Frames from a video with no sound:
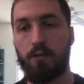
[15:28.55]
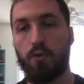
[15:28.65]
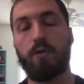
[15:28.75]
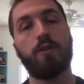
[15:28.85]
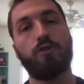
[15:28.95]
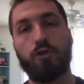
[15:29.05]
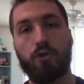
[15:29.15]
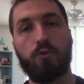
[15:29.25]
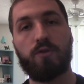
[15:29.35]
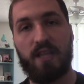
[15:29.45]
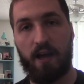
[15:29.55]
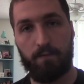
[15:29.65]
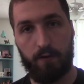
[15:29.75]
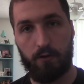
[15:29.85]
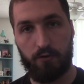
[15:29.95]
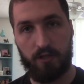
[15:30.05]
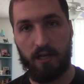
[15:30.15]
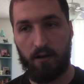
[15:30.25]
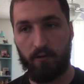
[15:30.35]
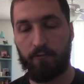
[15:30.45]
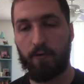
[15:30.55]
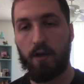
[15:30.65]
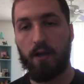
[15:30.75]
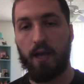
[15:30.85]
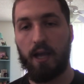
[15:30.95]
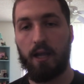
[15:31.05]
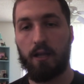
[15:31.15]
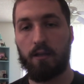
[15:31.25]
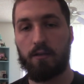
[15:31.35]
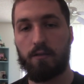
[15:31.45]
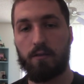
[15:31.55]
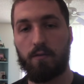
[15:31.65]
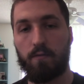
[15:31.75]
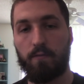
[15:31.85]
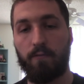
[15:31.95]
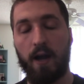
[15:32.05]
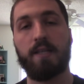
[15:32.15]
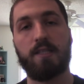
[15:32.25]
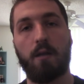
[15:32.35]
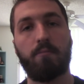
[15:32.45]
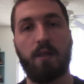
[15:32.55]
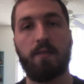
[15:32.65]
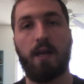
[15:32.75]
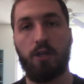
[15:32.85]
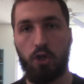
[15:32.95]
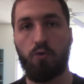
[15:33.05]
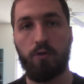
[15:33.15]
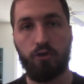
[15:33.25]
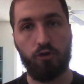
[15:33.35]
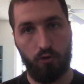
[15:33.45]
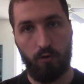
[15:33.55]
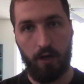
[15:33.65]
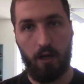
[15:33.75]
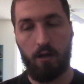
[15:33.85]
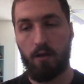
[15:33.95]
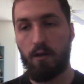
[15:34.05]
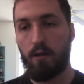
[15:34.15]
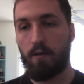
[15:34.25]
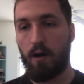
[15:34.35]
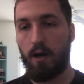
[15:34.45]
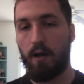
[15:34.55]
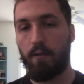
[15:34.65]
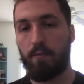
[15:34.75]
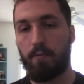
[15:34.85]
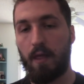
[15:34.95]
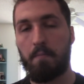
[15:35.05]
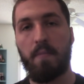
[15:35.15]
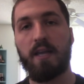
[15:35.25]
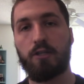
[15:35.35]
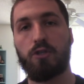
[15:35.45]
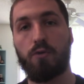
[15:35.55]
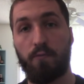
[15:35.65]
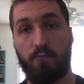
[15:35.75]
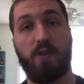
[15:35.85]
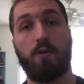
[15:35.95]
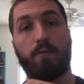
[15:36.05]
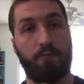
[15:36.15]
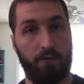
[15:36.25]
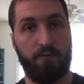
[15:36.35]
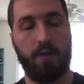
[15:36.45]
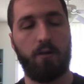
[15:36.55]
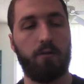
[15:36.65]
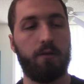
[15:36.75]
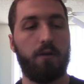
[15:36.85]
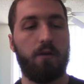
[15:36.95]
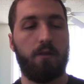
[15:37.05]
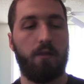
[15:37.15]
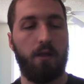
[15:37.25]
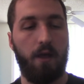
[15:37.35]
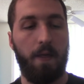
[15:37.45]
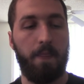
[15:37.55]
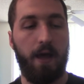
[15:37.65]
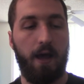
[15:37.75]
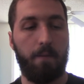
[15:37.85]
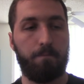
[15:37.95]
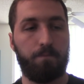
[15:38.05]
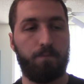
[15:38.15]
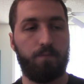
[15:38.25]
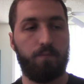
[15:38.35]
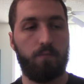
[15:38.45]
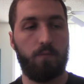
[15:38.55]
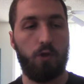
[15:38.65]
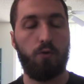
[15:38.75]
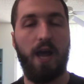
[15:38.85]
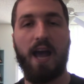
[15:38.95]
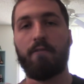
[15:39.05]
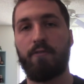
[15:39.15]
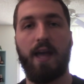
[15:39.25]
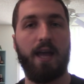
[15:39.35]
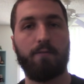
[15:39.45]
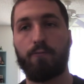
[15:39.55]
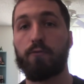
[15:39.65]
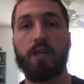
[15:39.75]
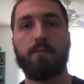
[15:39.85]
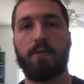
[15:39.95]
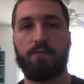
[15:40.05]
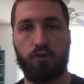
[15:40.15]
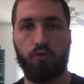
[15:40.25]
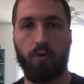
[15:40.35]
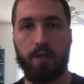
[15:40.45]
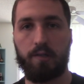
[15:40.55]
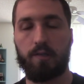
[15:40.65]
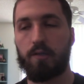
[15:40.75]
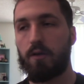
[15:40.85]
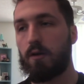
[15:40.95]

You can choose that for yourself and find something that you enjoy, that makes you feel fulfilled, and that you have that freedom of choice,